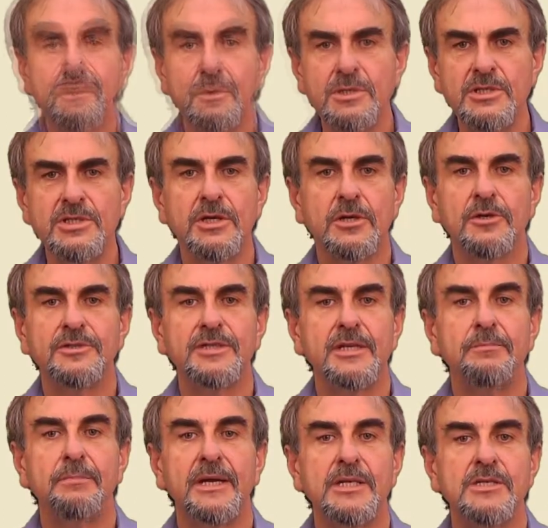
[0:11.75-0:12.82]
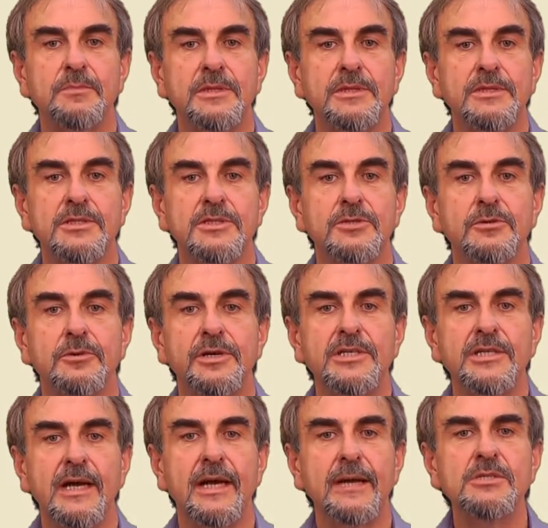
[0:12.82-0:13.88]
Moisture content management in
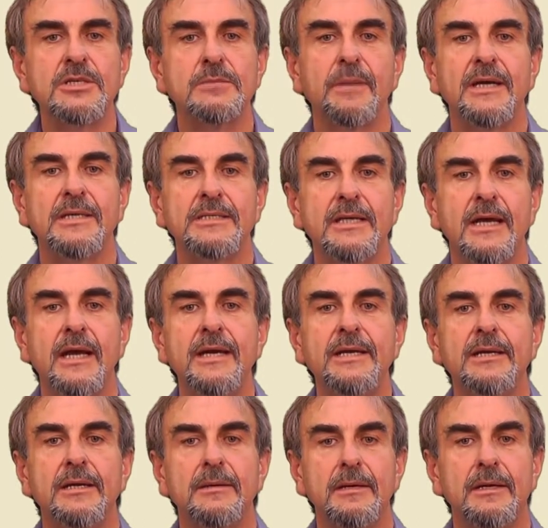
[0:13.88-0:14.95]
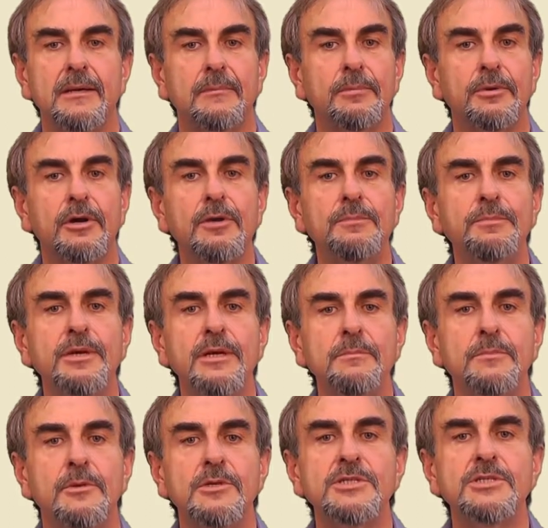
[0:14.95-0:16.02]
storage aims to maintain an
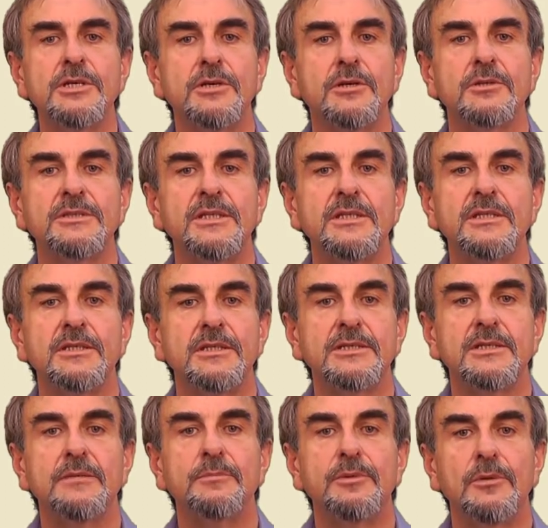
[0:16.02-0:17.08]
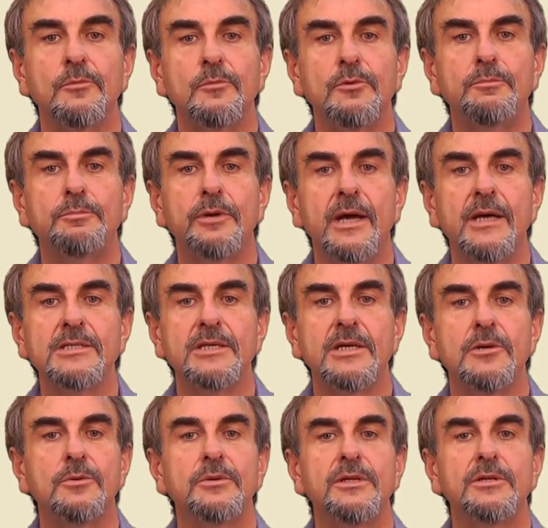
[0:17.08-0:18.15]
appropriate moisture content in the timber and wood products
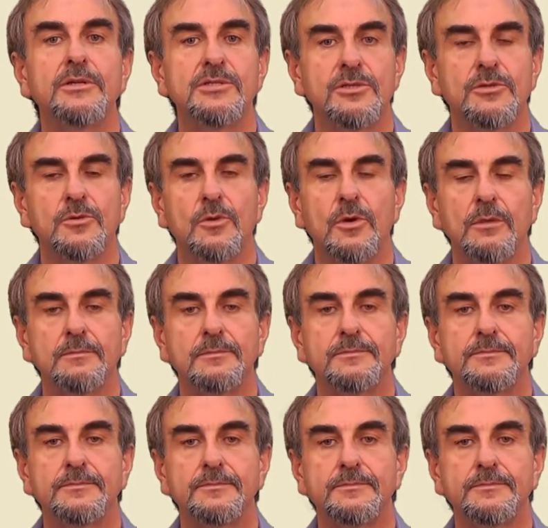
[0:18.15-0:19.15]
held in the store.